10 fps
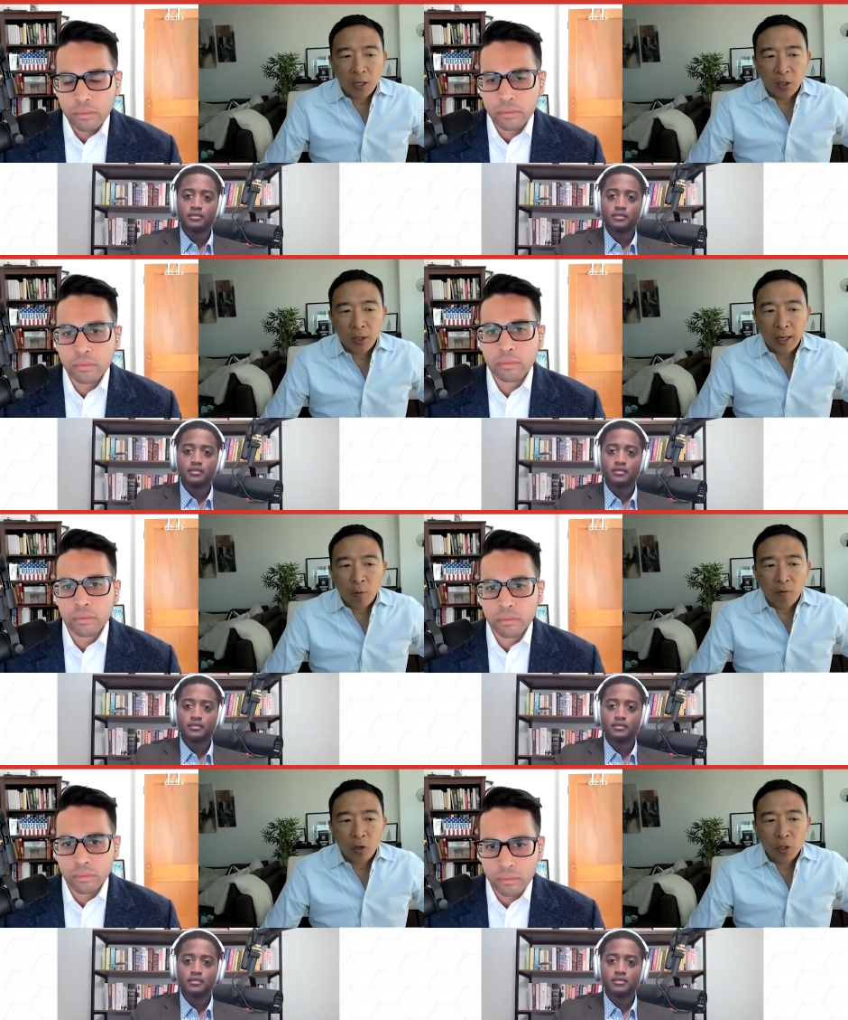Speaker 1: are going to get
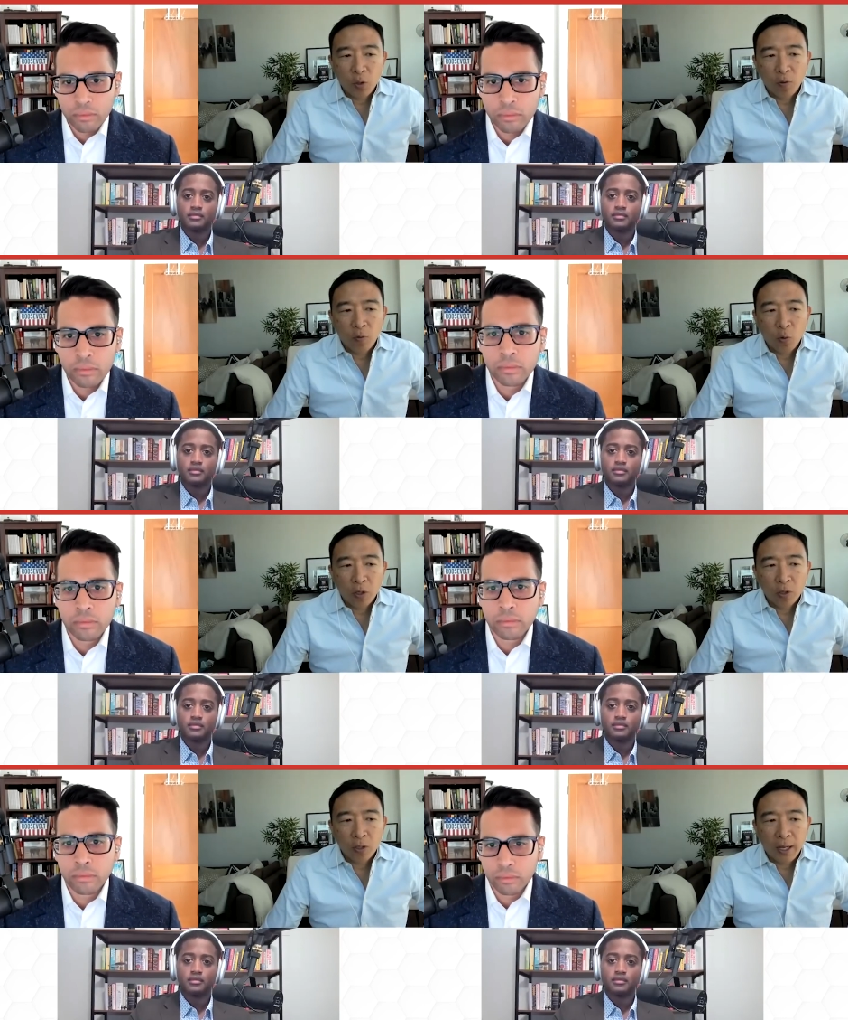reversed two or four
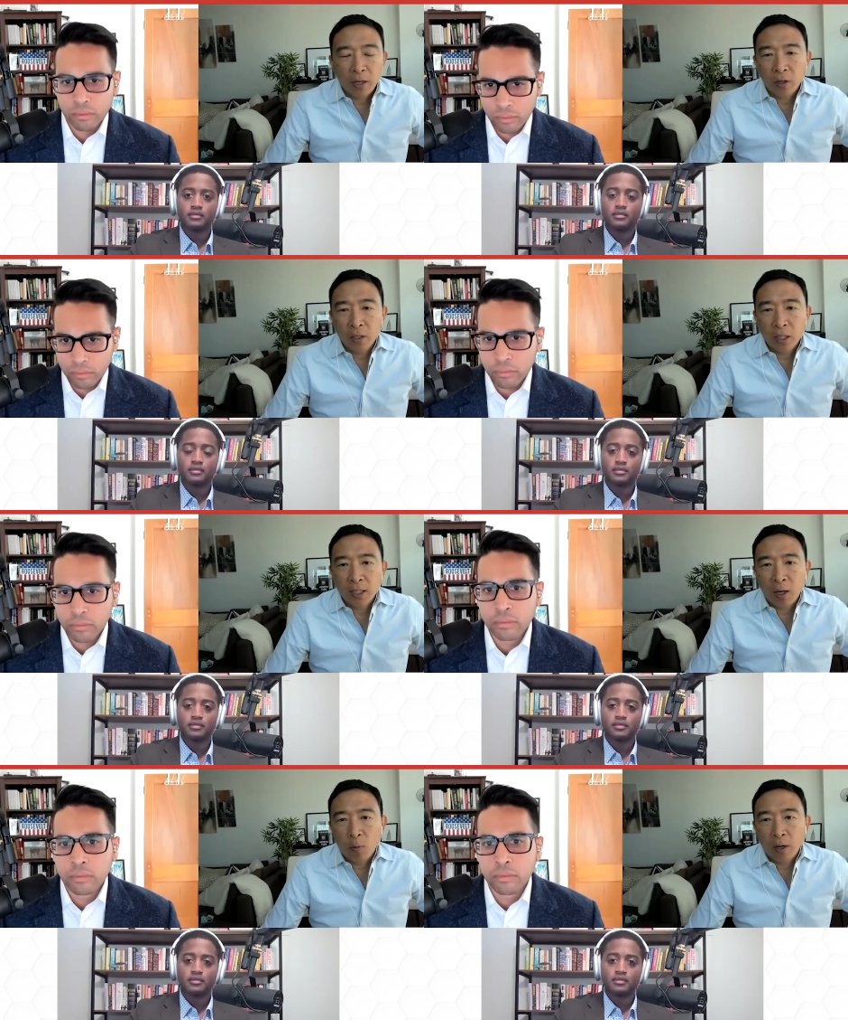years later is the
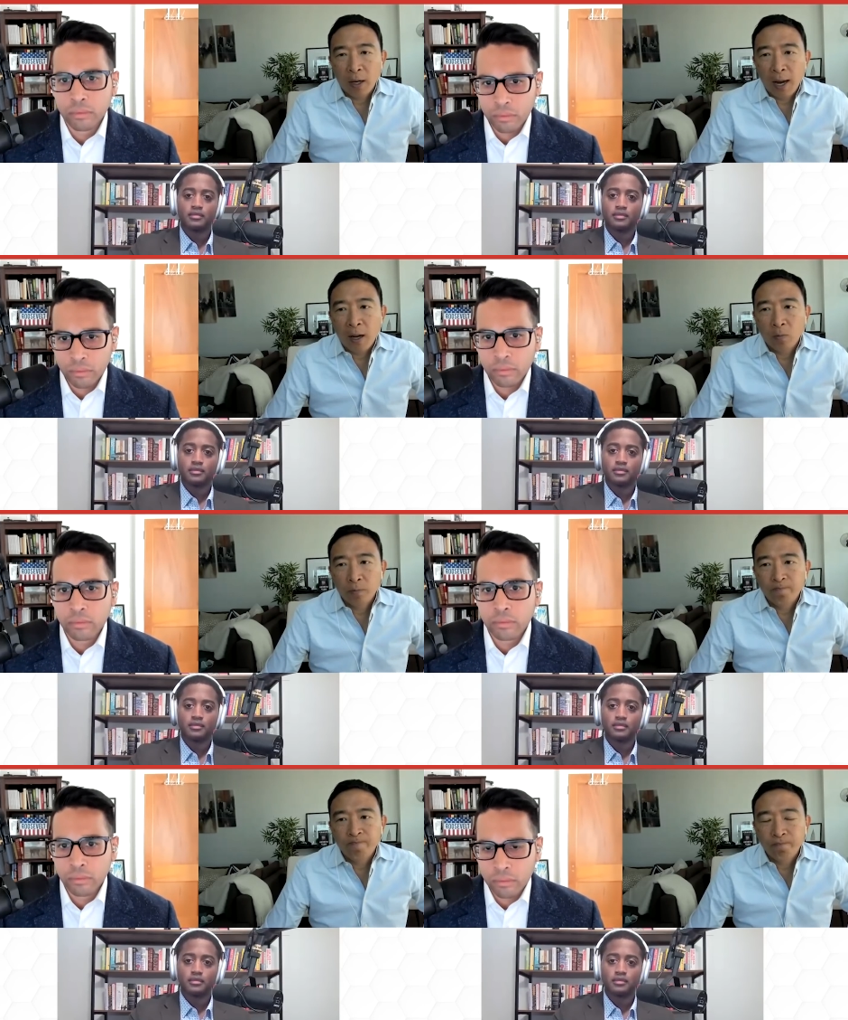state we're in now.
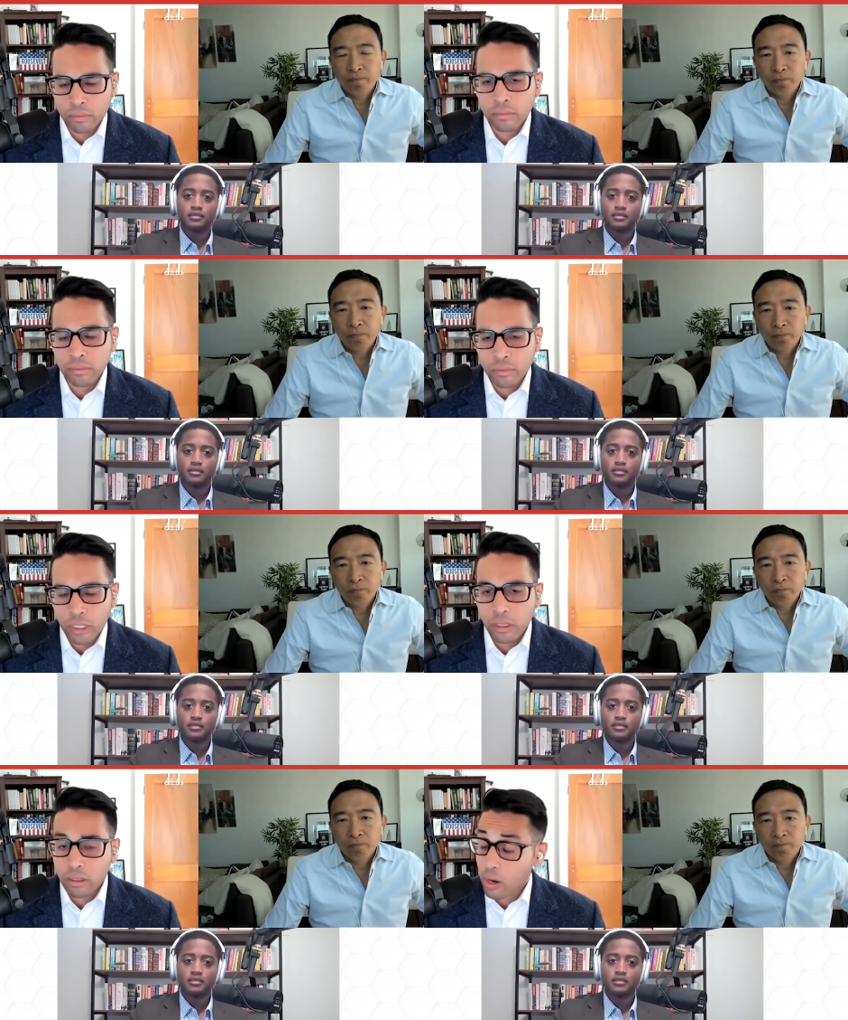
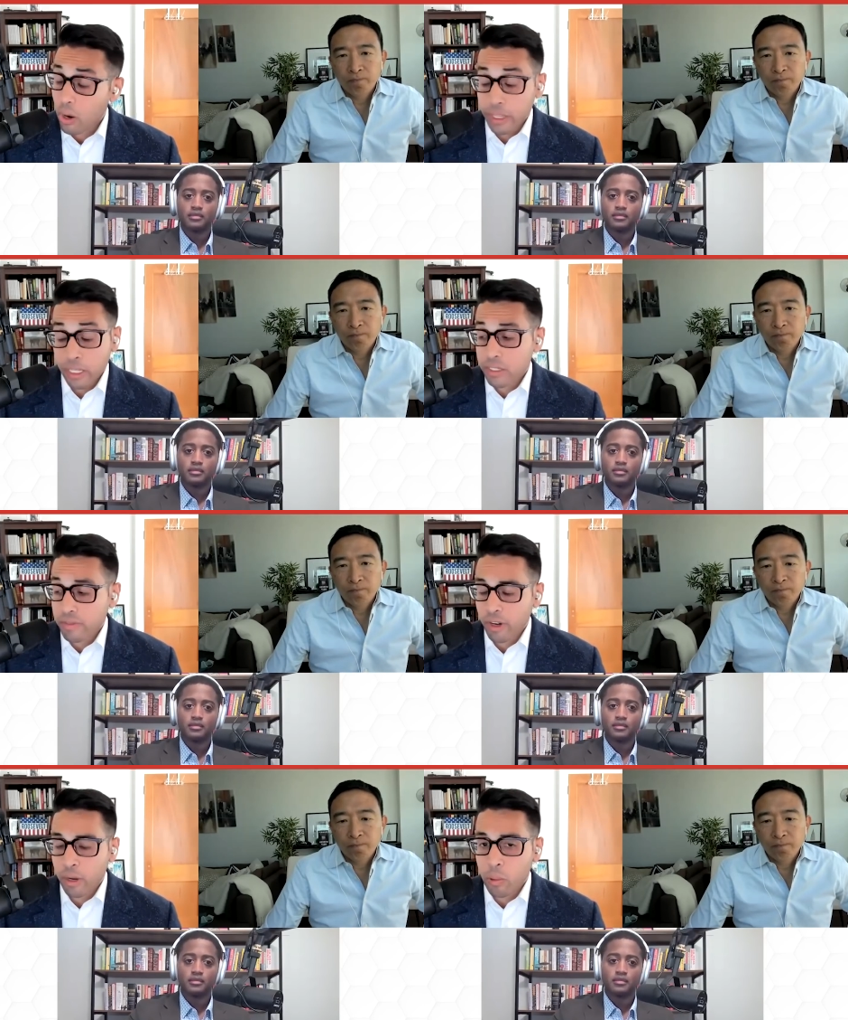
Speaker 2: No, I think that's
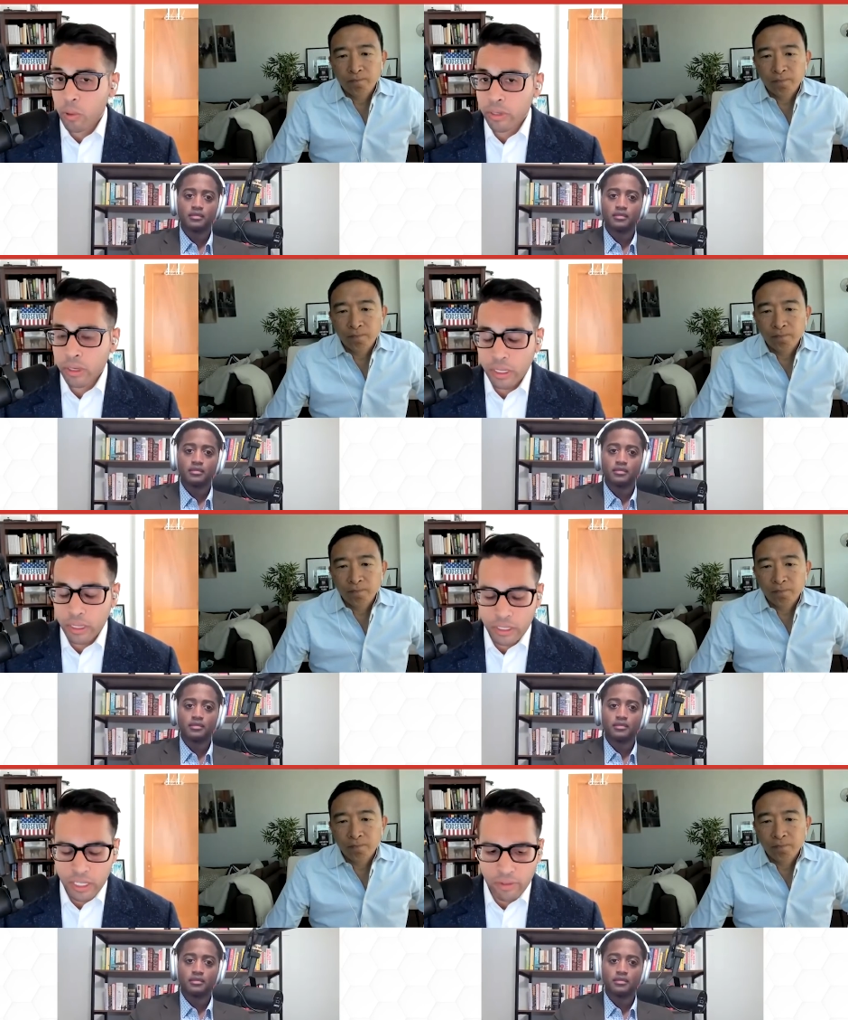very important. I
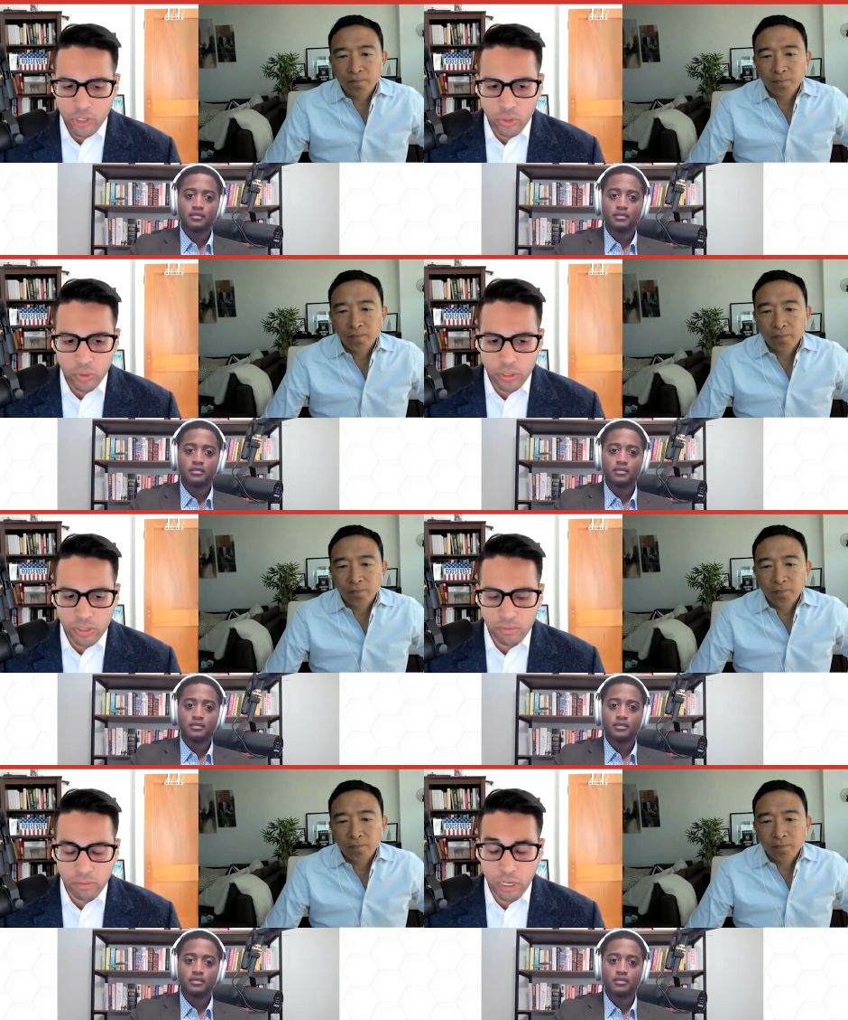think David Shore is
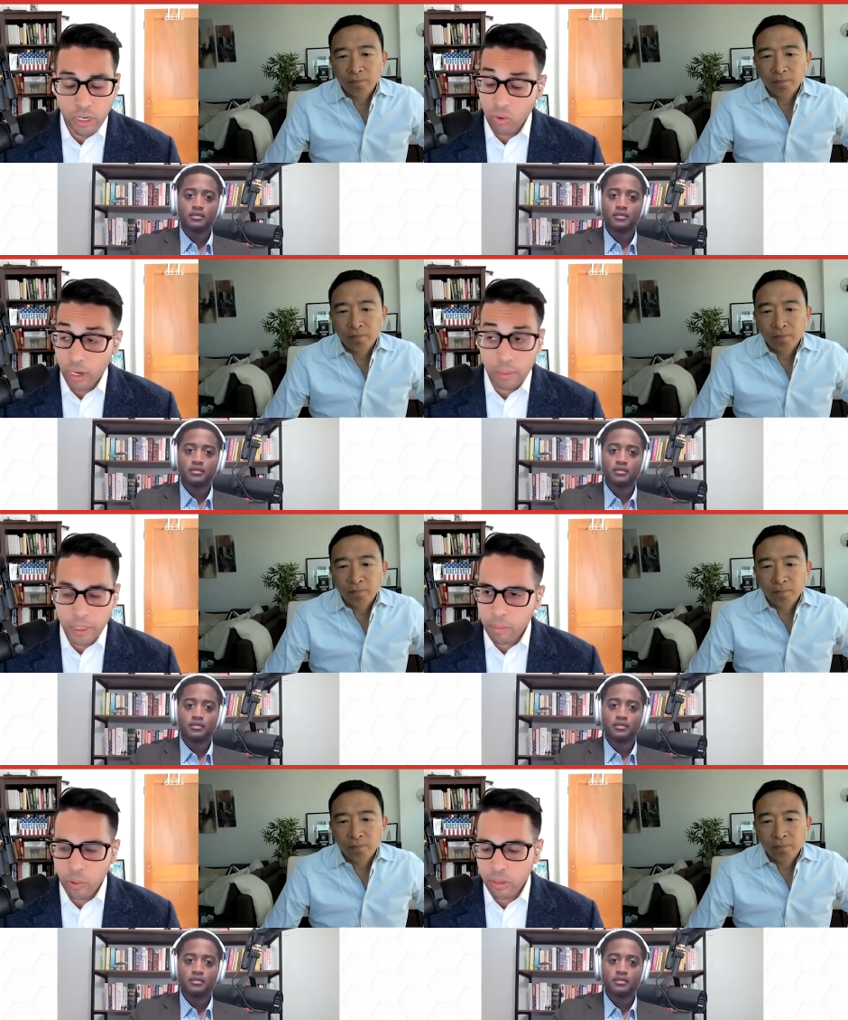incredibly
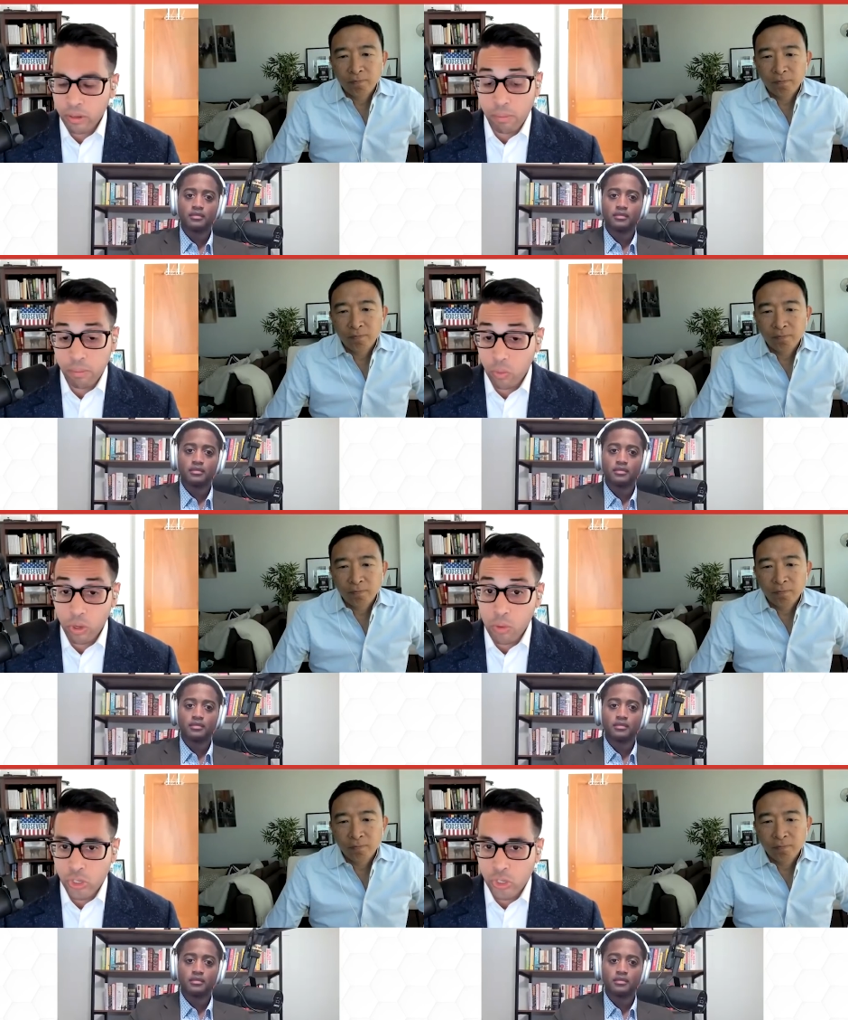important, one of the